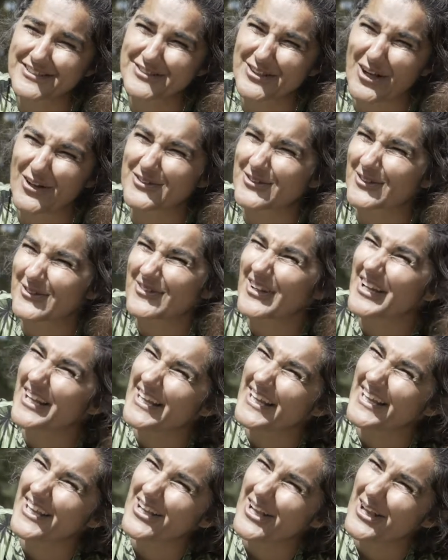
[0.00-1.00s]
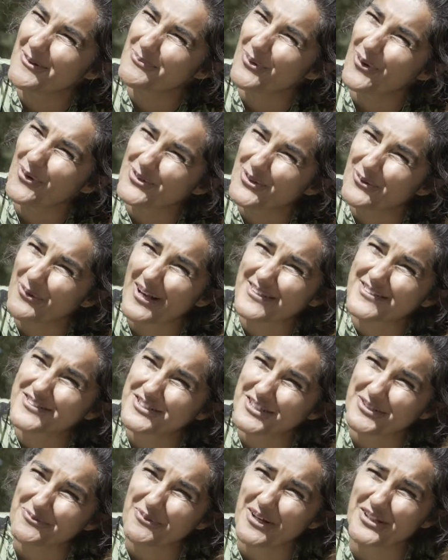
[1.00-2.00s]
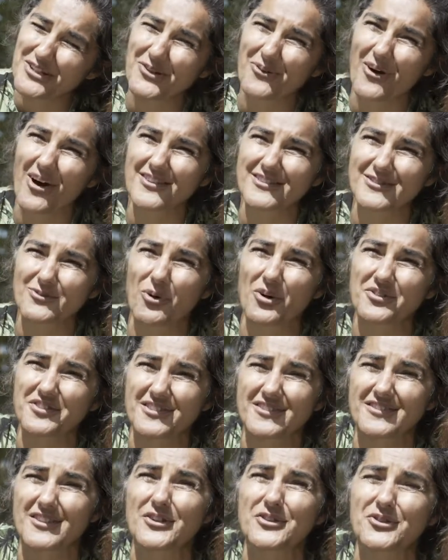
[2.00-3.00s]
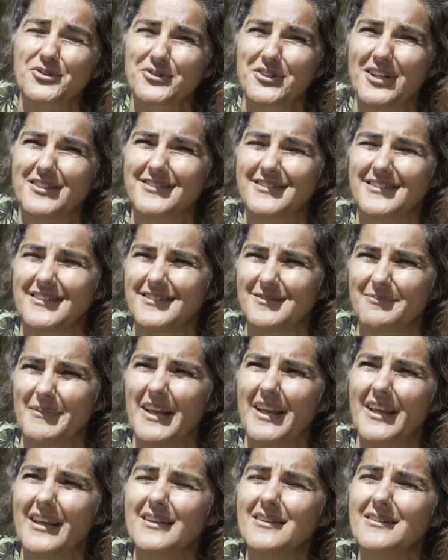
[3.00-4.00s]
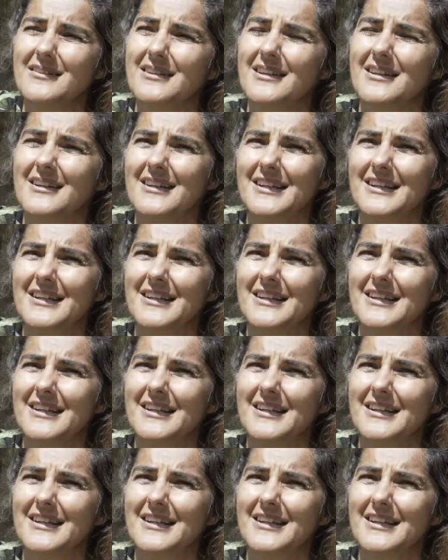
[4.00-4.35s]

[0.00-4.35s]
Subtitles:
So it's a really important question when you ask, what does social justice mean?